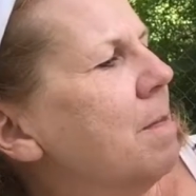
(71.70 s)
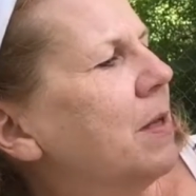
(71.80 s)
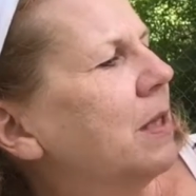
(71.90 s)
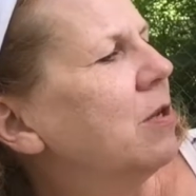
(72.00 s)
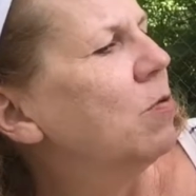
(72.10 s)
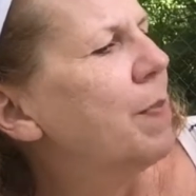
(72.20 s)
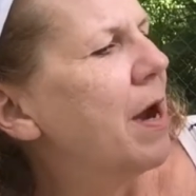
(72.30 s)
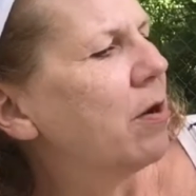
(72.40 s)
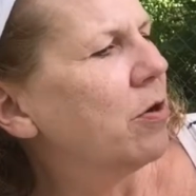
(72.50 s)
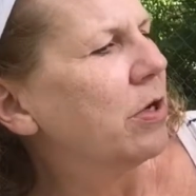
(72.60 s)
But Little
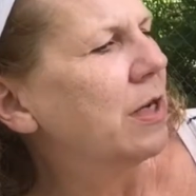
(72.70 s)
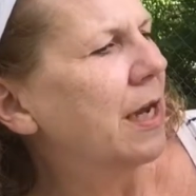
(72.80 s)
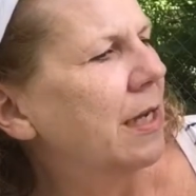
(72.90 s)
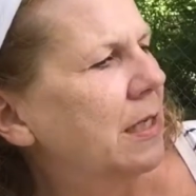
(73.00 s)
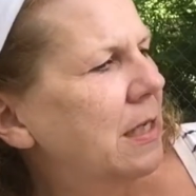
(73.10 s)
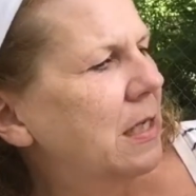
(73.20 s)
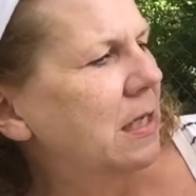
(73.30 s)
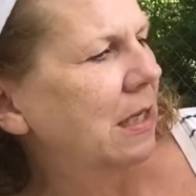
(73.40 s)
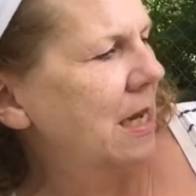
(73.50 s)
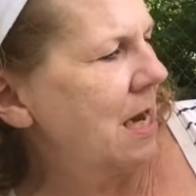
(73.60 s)
Bear couldn't get to
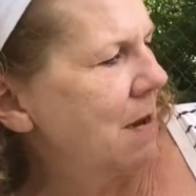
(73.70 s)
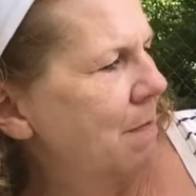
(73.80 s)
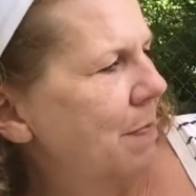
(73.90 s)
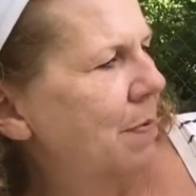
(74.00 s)
sleep.